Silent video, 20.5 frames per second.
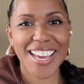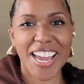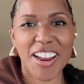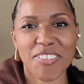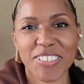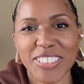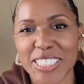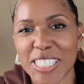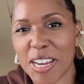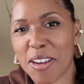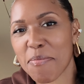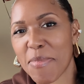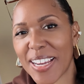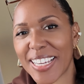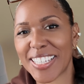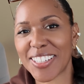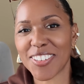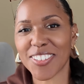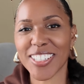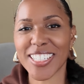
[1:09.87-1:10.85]
Every time I
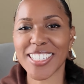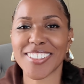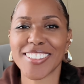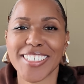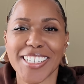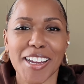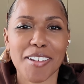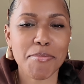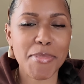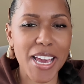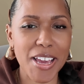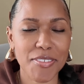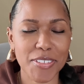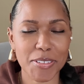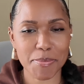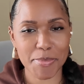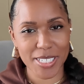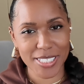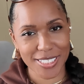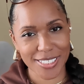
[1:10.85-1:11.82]
get on here now, I'm
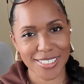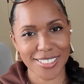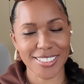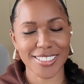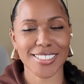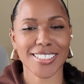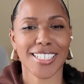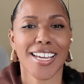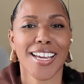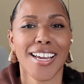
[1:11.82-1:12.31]
having messages